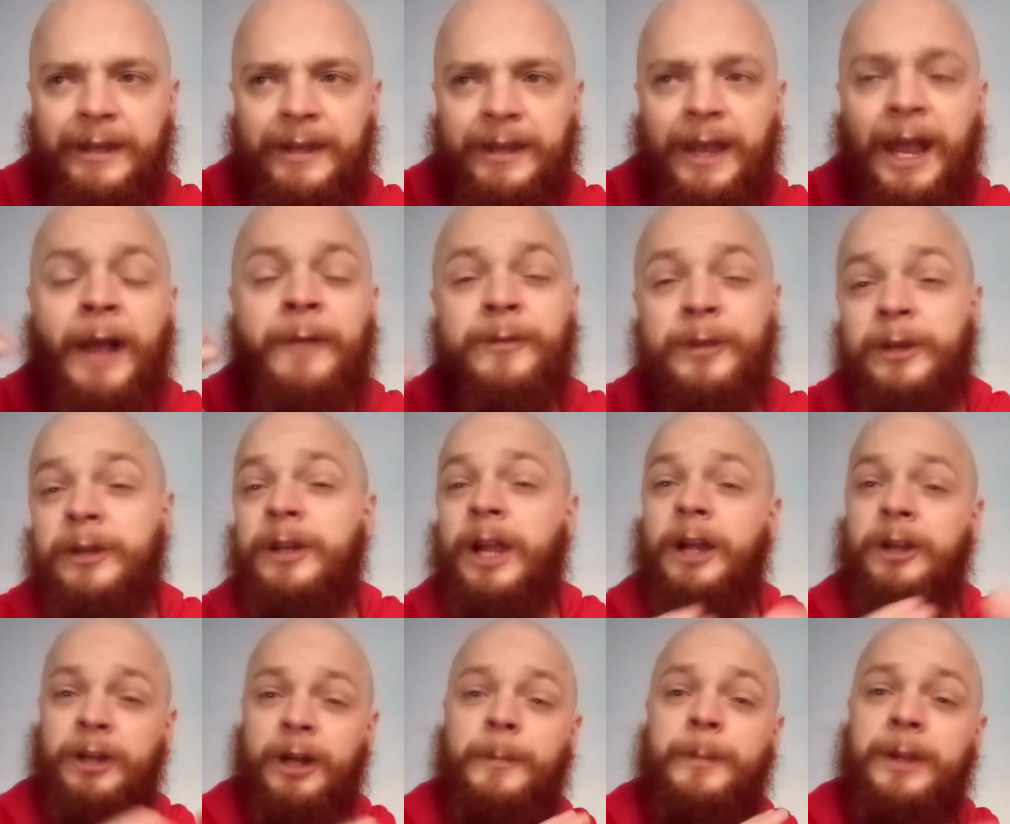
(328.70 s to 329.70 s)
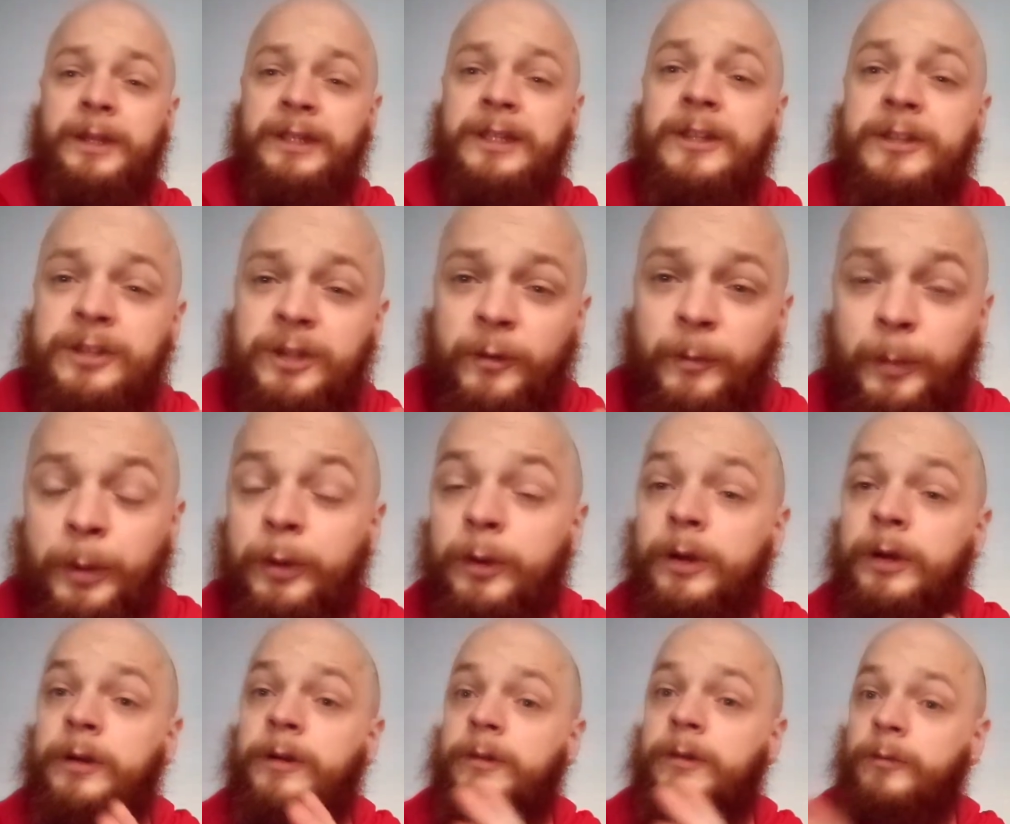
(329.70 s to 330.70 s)
after a couple of years of poor
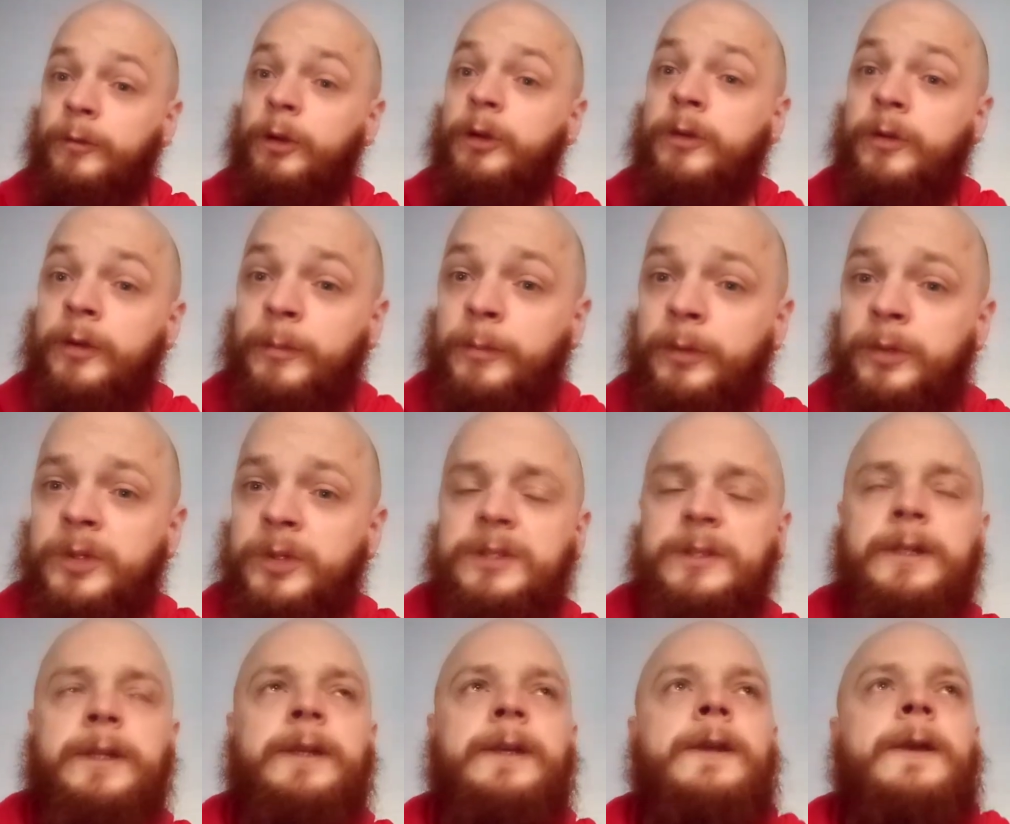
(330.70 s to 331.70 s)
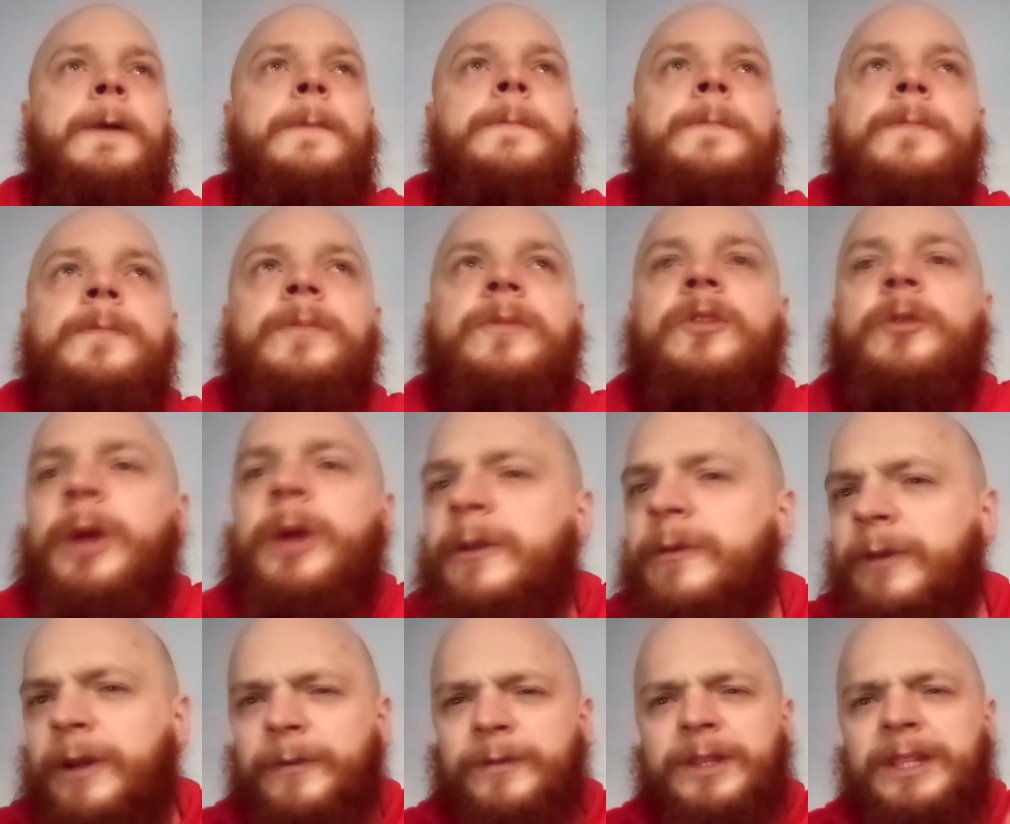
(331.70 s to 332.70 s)
Royal Rumbles,
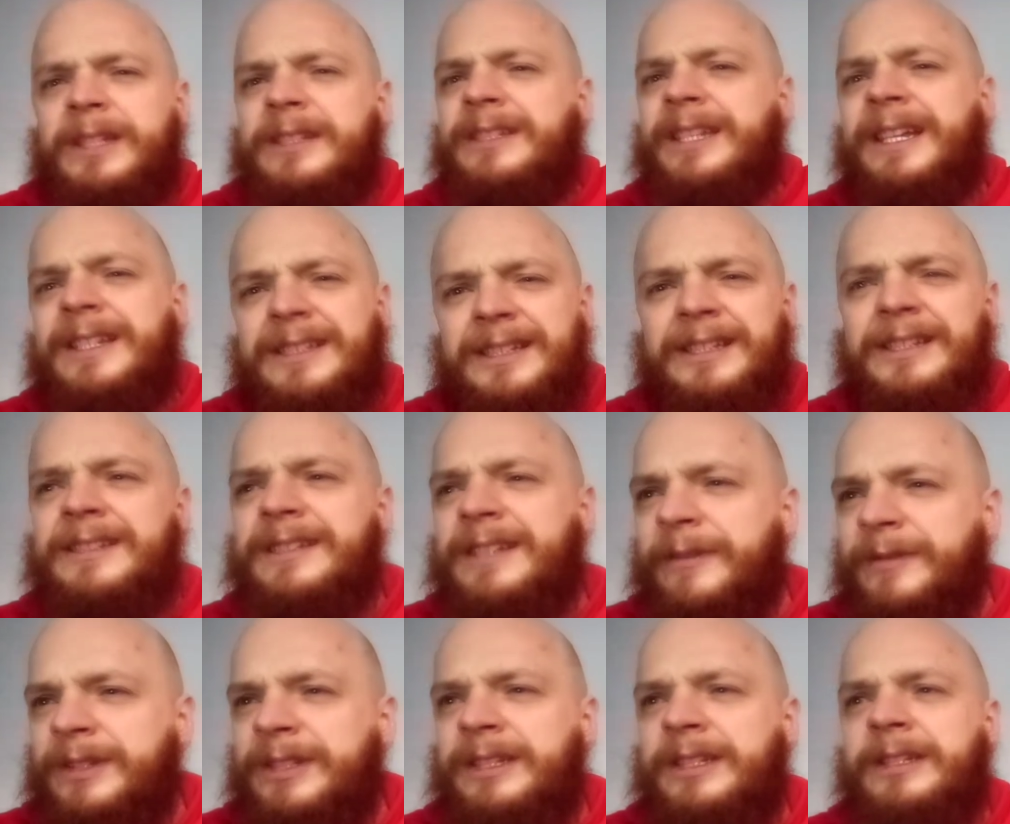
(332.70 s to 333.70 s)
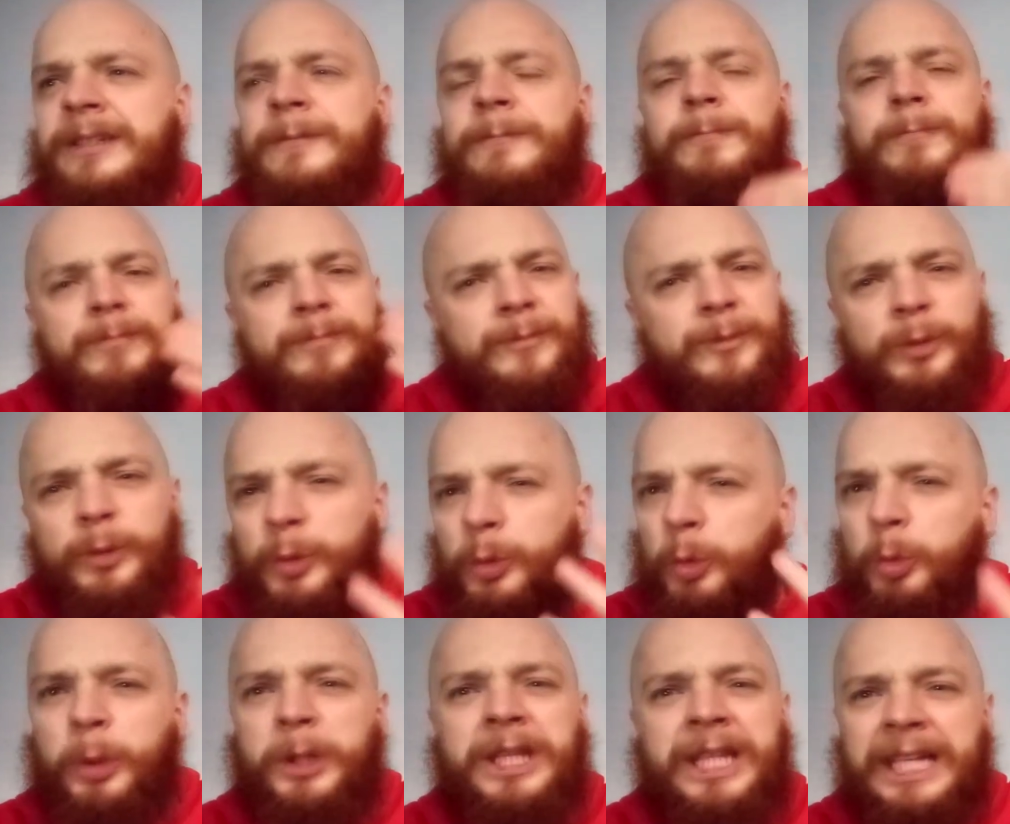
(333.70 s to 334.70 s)
2015, 16, 17,
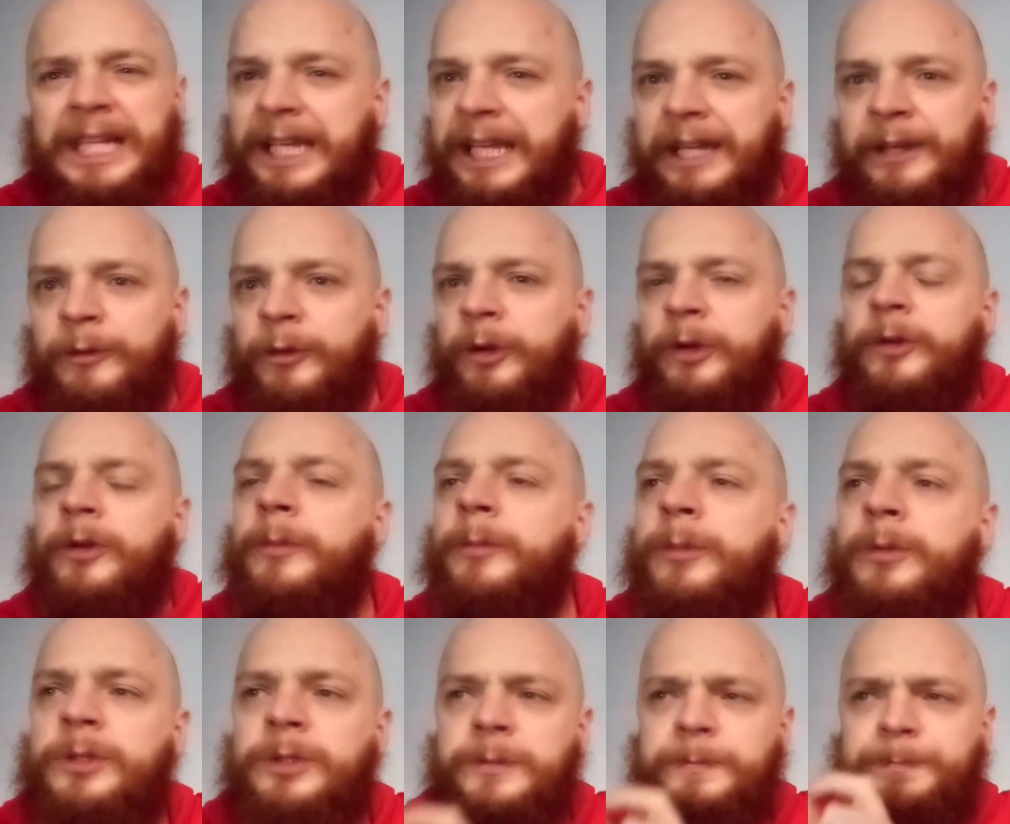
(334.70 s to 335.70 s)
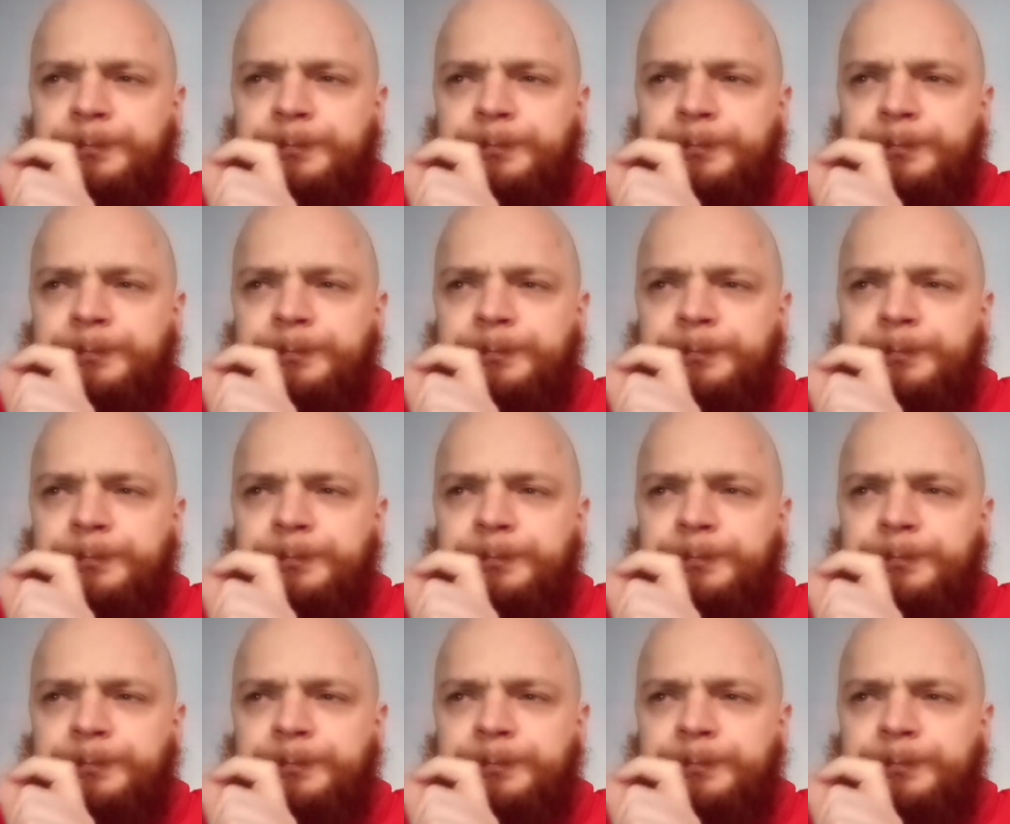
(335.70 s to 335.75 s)
won the great Royal Rumbles,